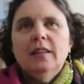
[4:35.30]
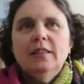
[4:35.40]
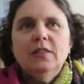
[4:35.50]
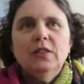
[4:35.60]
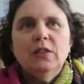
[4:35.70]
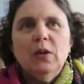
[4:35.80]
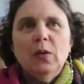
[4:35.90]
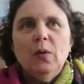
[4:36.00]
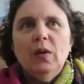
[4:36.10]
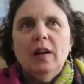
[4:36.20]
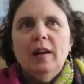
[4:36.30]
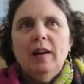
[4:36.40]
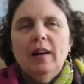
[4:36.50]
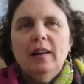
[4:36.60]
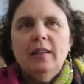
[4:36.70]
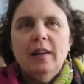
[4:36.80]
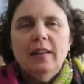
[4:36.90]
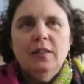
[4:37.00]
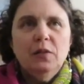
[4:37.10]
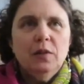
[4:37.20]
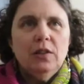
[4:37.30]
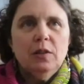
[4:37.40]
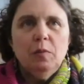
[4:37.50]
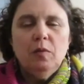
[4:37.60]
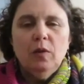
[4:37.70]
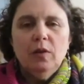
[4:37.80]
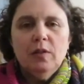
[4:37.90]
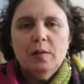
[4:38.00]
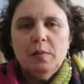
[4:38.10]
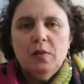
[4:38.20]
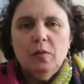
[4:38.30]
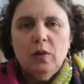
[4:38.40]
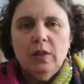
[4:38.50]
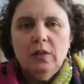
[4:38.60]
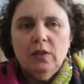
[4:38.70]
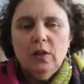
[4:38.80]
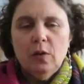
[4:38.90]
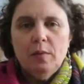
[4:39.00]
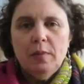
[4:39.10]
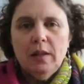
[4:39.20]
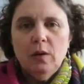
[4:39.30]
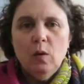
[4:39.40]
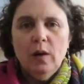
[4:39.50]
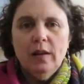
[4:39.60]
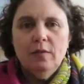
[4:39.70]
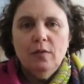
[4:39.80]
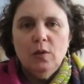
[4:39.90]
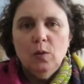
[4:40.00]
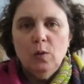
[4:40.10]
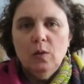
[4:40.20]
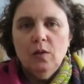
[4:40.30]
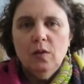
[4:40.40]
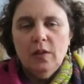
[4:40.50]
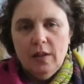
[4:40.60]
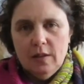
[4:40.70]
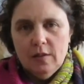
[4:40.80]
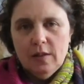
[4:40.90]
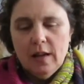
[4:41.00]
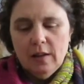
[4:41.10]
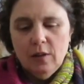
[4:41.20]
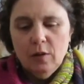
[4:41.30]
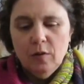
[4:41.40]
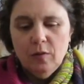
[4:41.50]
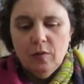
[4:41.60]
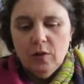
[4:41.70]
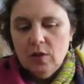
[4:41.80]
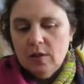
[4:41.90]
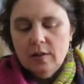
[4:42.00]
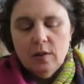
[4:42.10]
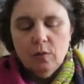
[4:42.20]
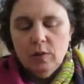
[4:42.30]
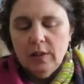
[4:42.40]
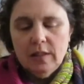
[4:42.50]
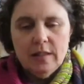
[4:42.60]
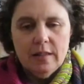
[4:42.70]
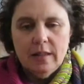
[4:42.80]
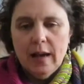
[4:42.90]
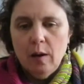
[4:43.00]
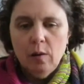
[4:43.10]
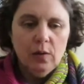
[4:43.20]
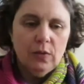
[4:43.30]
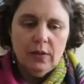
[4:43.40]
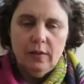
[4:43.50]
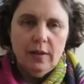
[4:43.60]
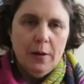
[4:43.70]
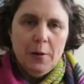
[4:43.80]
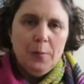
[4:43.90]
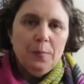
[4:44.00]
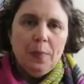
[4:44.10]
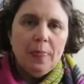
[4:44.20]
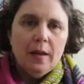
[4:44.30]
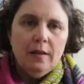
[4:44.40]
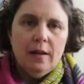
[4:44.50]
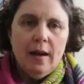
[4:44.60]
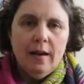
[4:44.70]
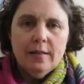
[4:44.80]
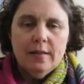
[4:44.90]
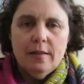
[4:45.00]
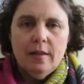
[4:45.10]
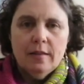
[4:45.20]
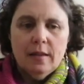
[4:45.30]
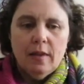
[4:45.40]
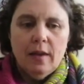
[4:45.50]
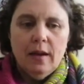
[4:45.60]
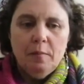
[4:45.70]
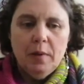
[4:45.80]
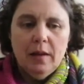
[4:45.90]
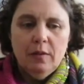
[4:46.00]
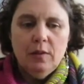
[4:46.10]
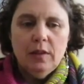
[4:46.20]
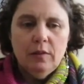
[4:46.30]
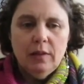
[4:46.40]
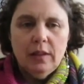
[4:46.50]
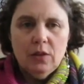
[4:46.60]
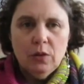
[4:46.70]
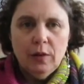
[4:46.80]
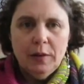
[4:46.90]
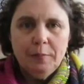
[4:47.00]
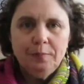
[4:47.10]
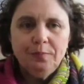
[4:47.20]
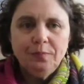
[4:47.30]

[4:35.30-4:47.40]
So I got into it just before Christmas 4 years ago and made quite a few things that year for just really easy cowls and hats and things like that. But I really, really enjoyed it.